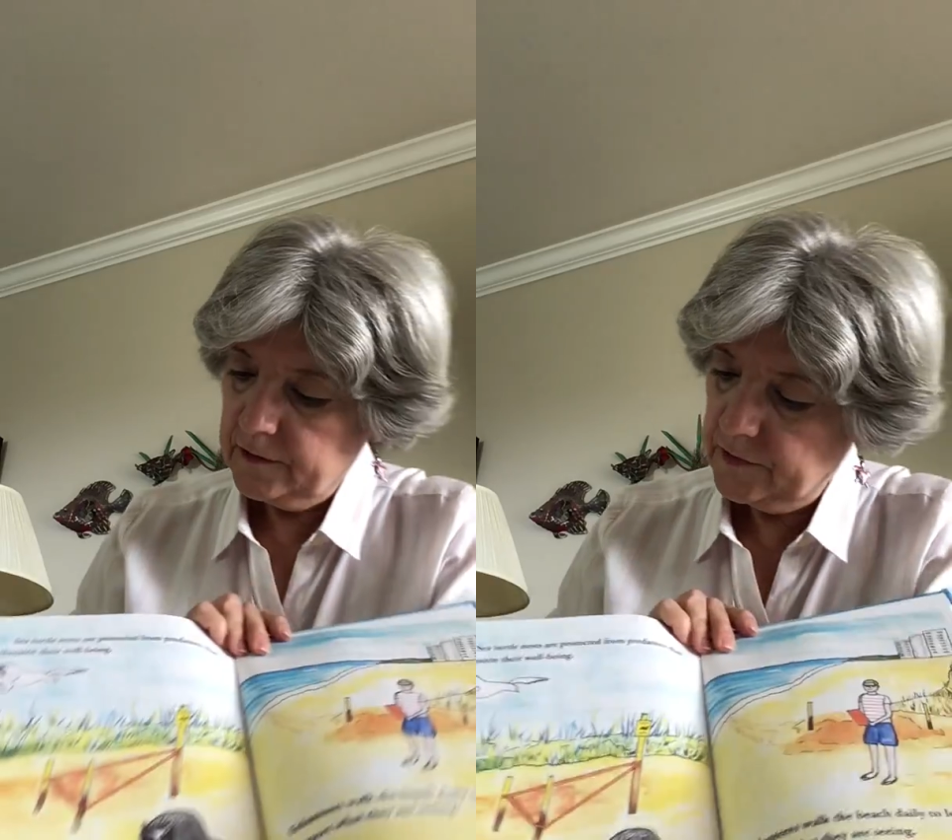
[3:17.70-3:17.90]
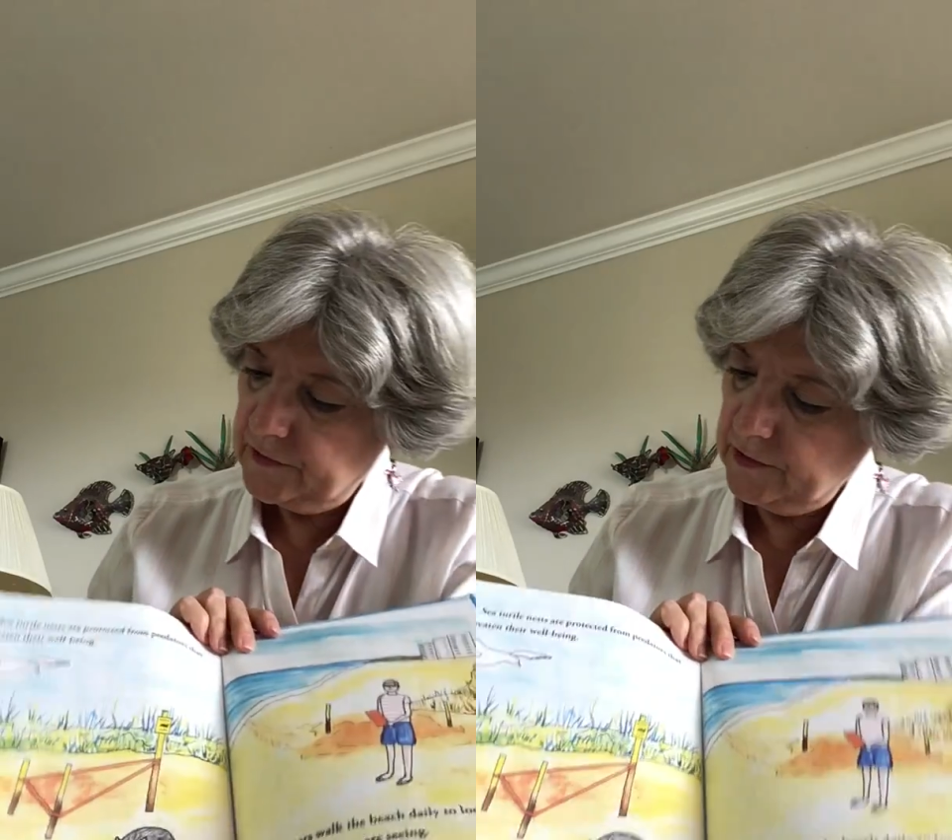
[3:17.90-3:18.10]

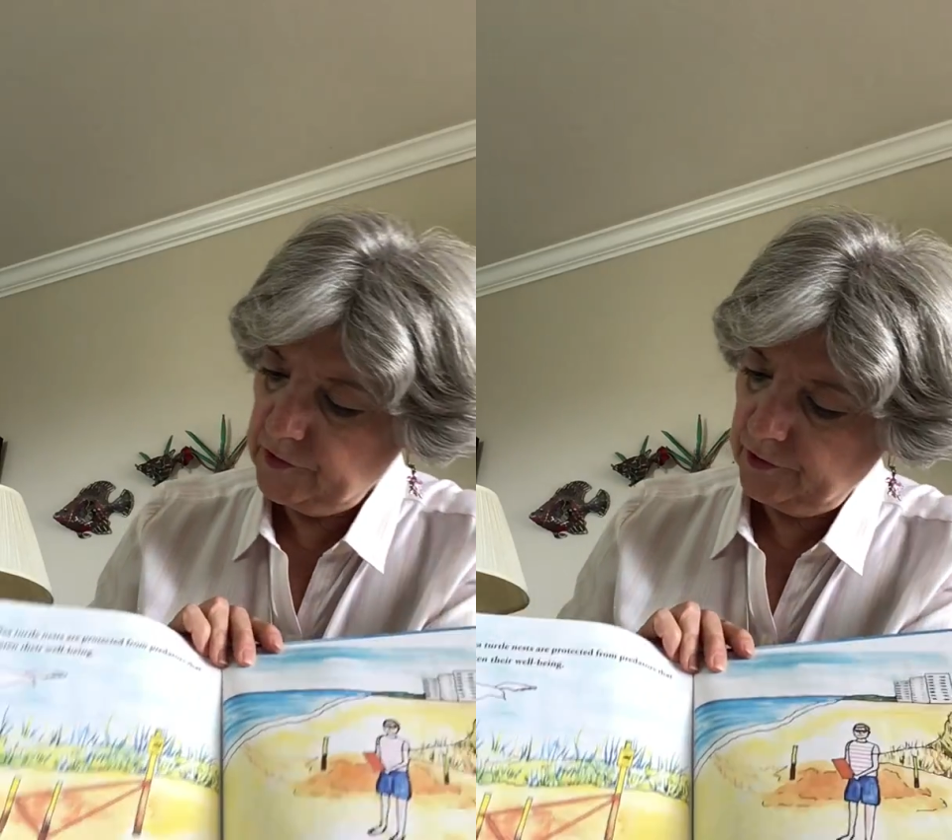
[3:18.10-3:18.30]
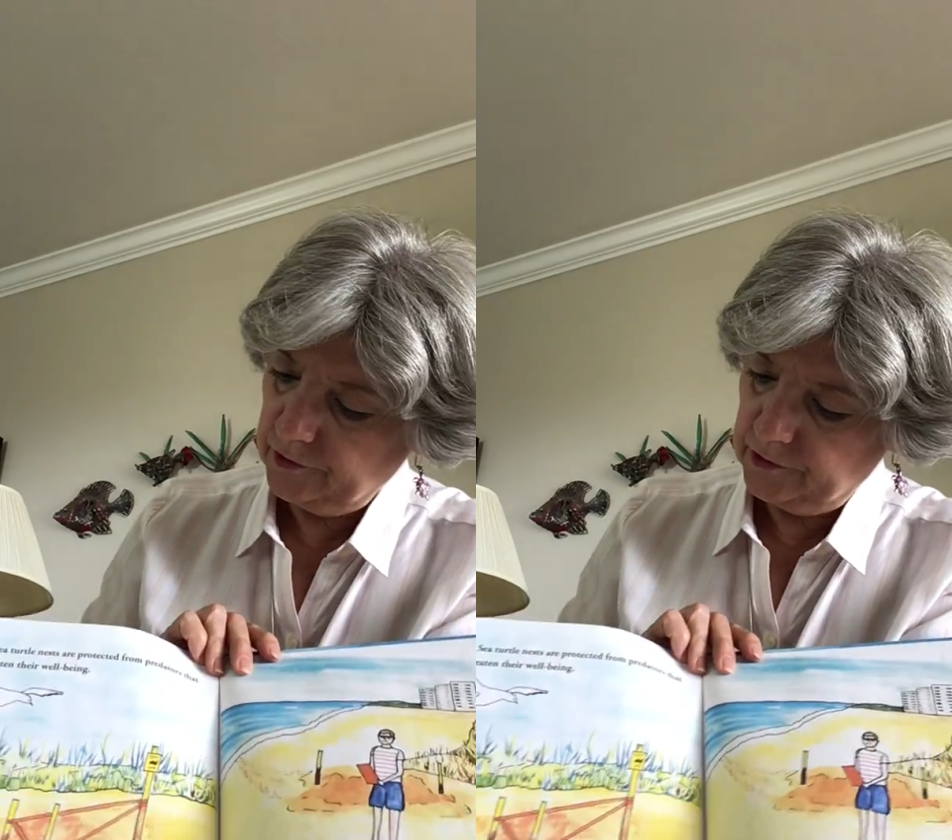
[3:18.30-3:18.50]
Sea
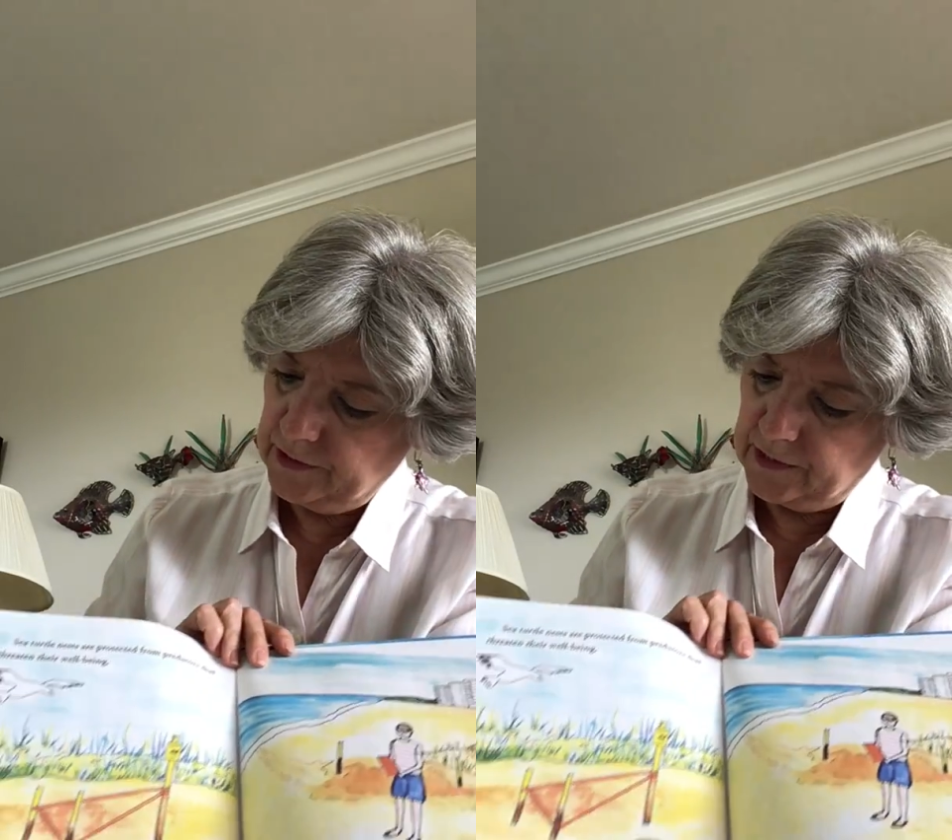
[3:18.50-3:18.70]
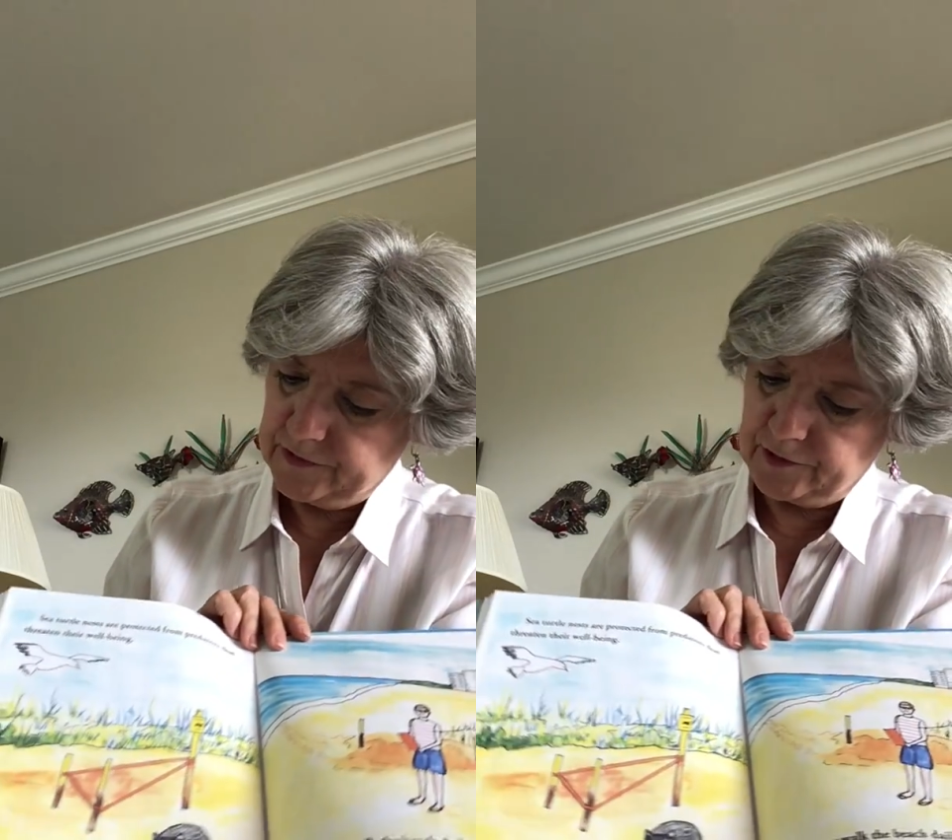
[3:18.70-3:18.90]
turtle
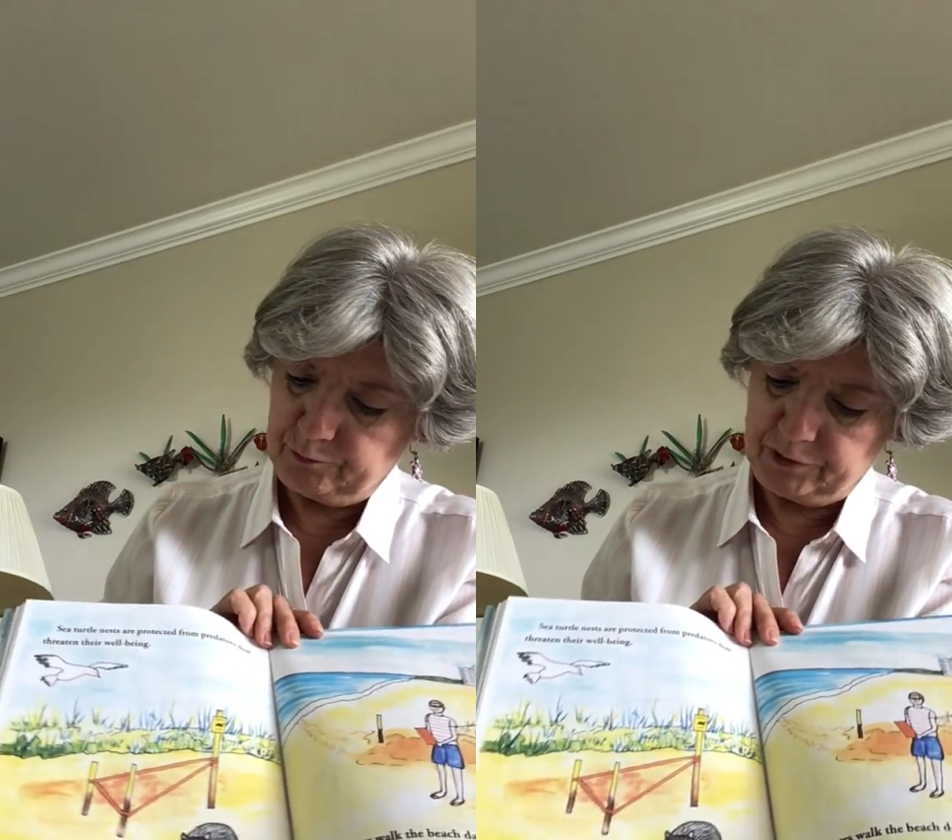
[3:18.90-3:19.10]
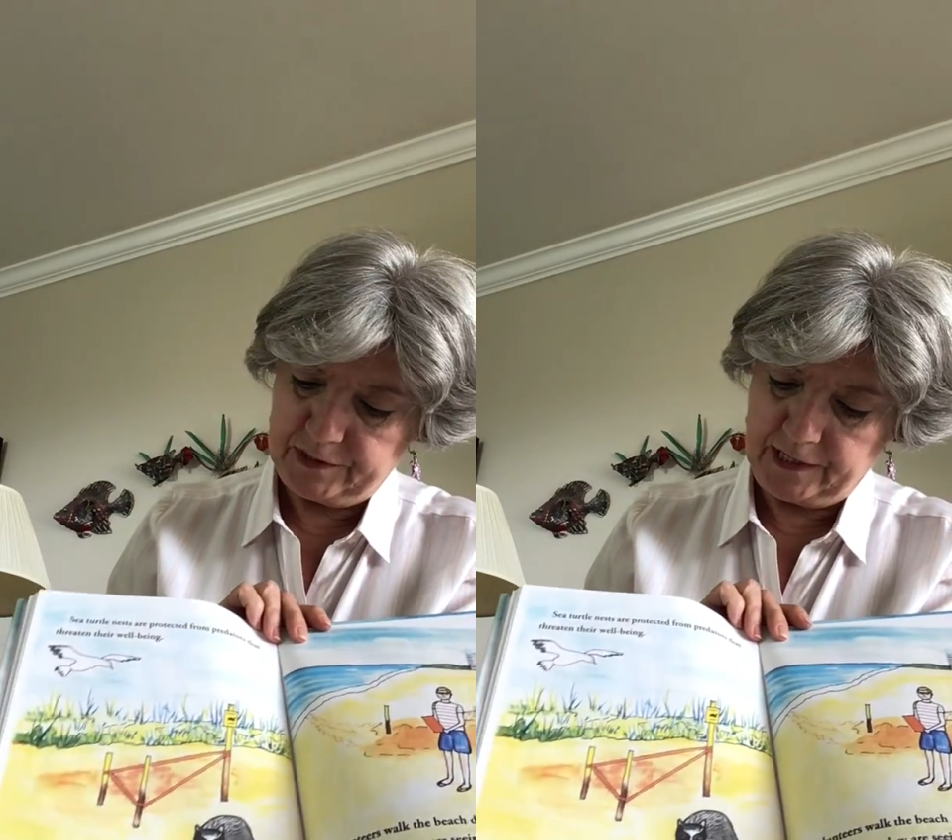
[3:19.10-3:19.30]
nests are
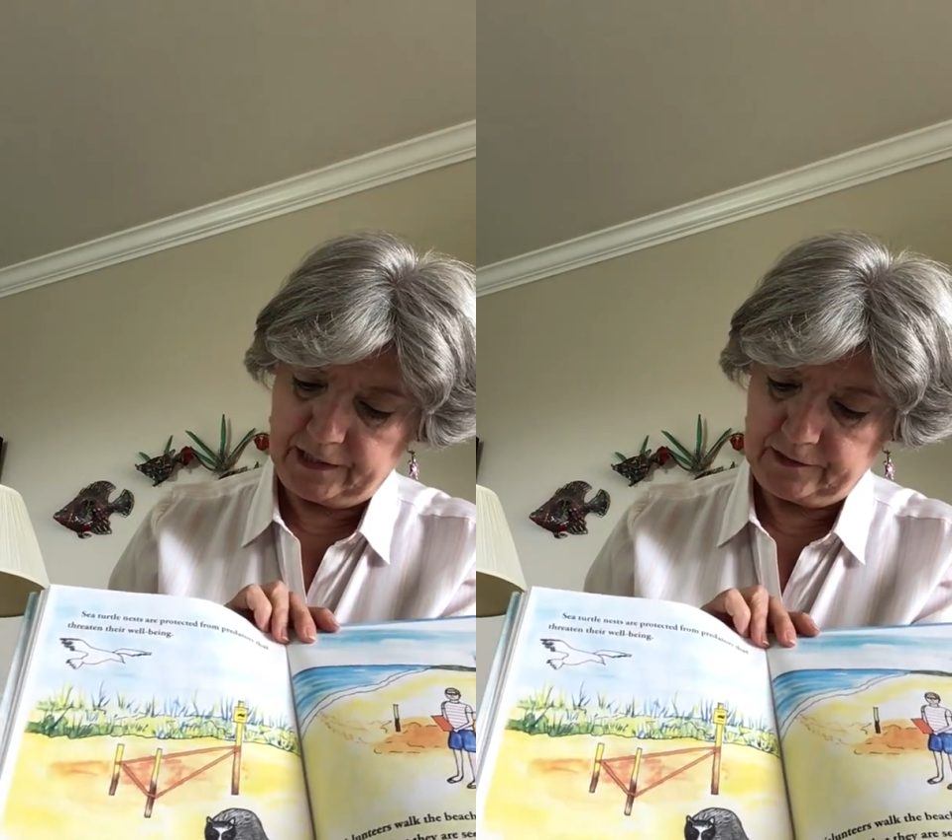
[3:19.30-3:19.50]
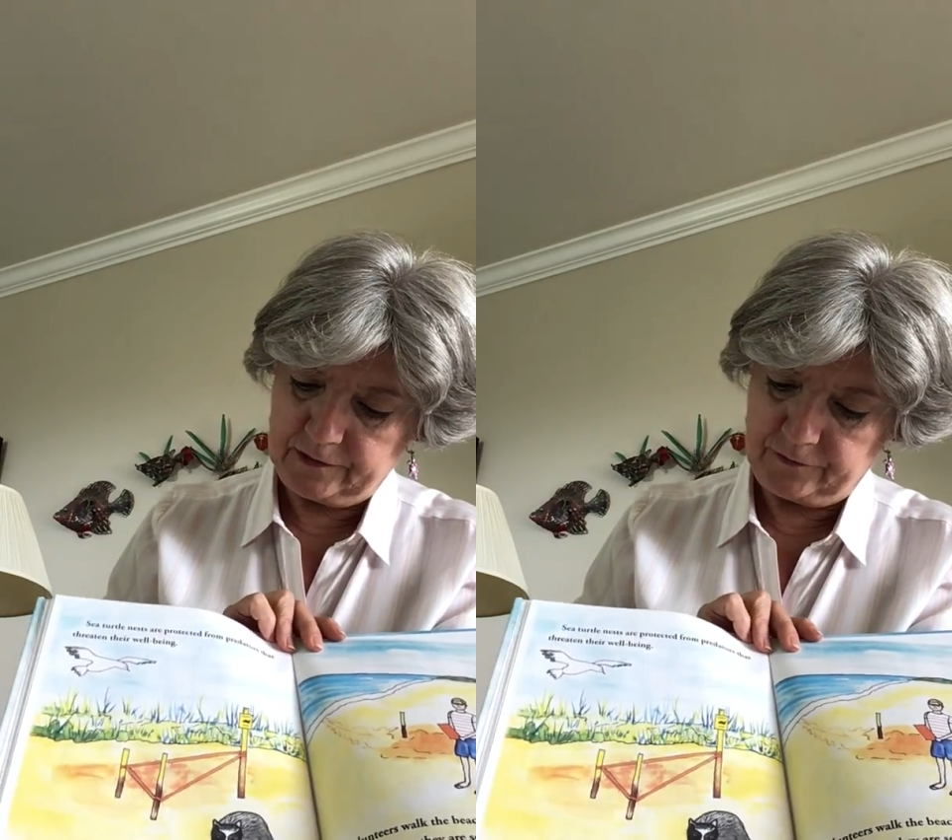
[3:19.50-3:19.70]

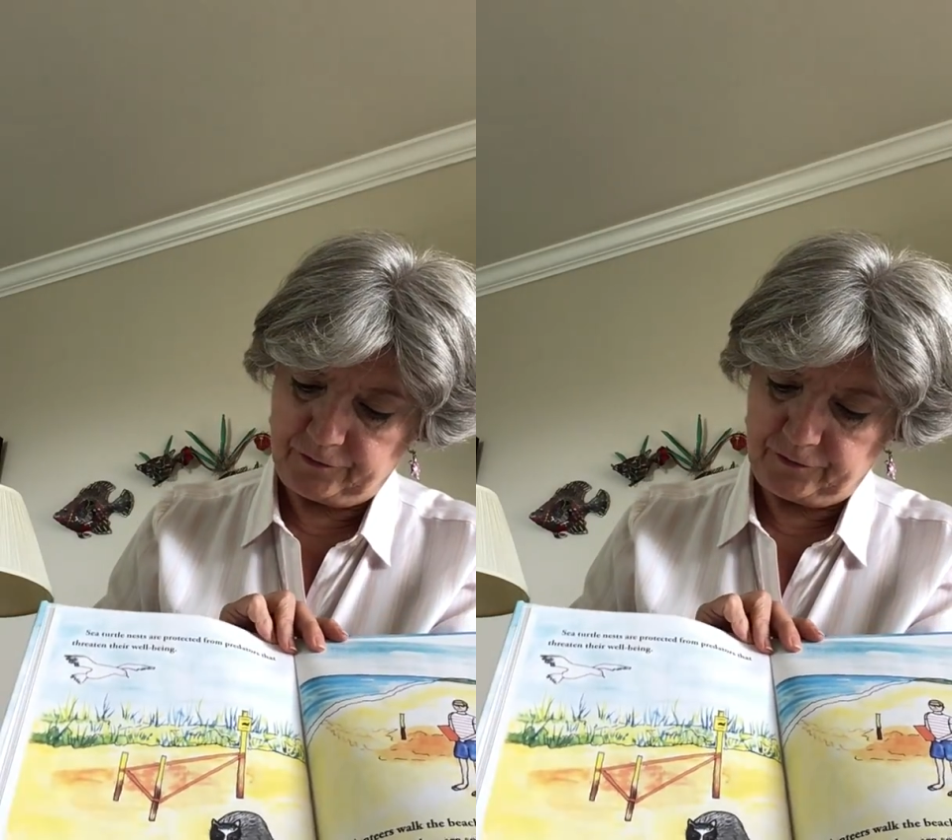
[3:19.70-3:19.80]
protected